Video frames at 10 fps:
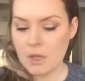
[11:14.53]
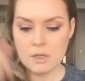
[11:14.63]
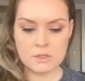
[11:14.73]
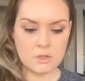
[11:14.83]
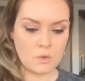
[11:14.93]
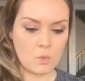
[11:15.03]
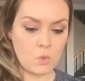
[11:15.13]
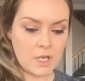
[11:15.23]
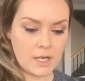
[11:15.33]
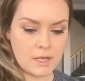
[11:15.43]
So
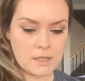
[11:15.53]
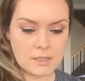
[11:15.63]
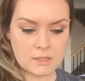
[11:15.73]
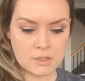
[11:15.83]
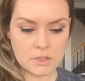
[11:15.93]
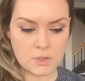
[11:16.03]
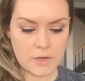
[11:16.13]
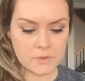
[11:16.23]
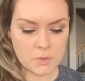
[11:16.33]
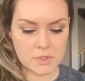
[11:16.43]
what I like to do
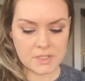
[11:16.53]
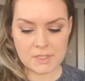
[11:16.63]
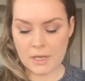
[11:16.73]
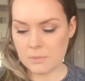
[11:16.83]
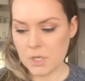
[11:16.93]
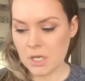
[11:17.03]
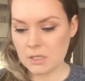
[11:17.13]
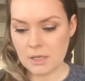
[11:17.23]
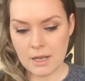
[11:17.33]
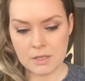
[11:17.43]
afterwards, because I'm not
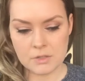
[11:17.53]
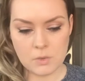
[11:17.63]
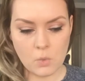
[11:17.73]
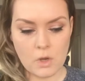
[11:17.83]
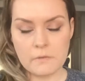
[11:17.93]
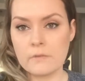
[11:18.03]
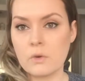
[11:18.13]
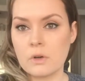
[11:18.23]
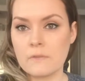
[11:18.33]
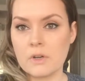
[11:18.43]
actually one
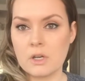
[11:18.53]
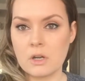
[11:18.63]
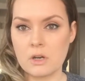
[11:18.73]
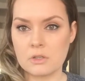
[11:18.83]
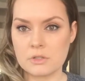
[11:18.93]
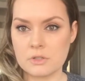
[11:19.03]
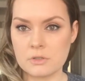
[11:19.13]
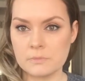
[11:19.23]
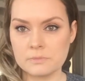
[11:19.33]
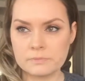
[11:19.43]
for a very harsh,
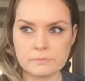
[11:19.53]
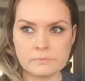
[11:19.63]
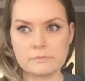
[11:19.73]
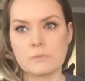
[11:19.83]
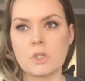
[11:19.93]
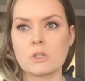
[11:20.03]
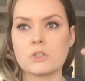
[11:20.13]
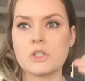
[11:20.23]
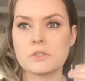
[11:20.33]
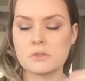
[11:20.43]

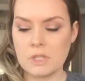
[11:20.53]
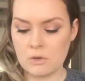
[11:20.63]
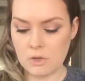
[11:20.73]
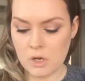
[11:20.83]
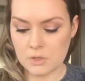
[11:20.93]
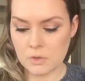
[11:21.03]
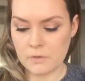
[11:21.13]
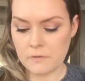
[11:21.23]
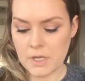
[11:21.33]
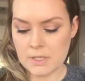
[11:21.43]
chiseled out, contoured
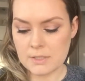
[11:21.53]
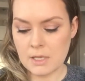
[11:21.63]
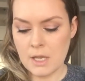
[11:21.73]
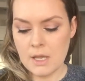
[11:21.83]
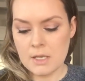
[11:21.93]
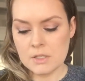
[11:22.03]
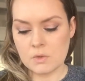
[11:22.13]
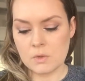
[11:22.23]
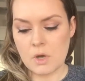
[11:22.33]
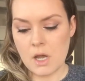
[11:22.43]
face,
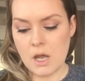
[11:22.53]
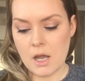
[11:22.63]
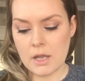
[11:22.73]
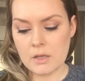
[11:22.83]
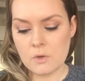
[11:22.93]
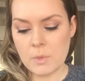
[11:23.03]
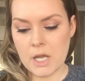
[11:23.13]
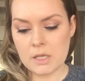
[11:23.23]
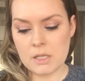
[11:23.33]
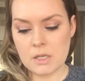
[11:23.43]
so I go
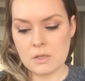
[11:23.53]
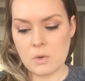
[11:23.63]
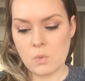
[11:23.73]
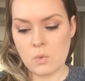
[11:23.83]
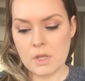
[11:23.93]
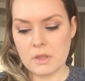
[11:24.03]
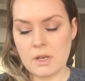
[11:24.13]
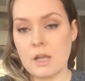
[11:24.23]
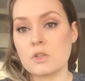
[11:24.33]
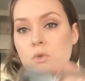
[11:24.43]
back in with an
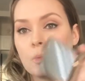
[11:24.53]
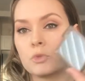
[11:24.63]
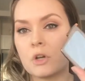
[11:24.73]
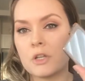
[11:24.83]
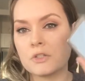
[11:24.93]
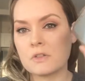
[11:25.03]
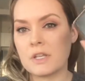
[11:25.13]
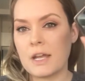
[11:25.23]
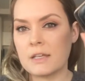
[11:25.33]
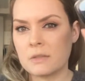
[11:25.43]
actual bronzer that
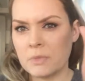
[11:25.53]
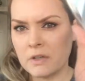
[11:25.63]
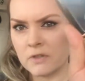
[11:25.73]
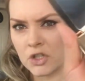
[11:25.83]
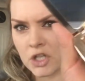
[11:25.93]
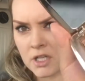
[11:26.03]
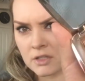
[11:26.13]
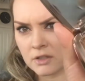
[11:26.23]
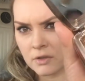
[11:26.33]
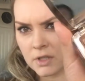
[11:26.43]
has a bit of a sheen
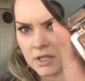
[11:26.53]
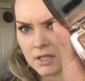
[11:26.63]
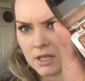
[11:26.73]
to it.